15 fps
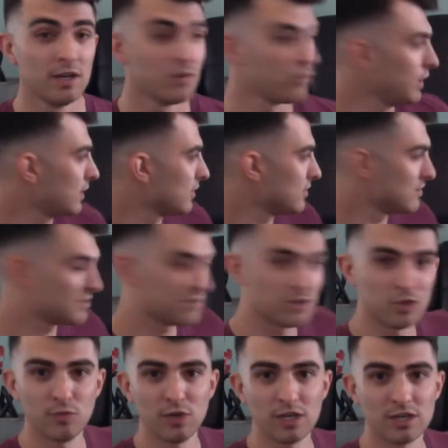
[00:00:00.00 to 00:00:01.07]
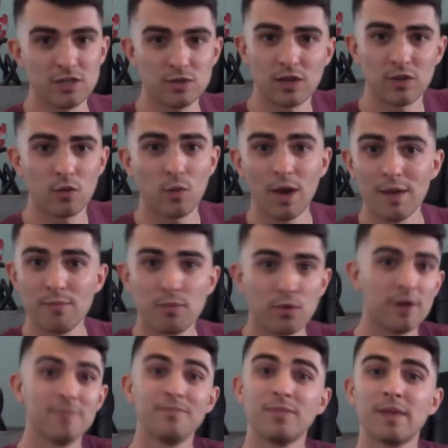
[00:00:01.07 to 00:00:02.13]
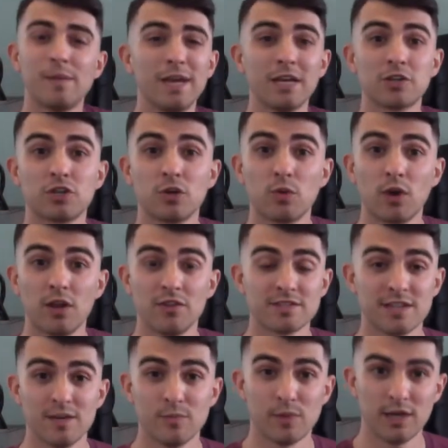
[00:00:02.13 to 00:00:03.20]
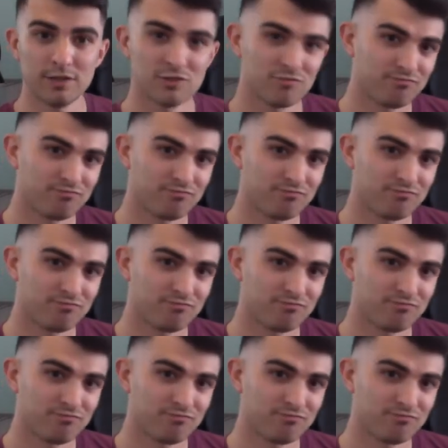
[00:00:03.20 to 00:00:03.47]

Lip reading: We can Zoom, we can do it on the whiteboard, and make sure we're on the same page.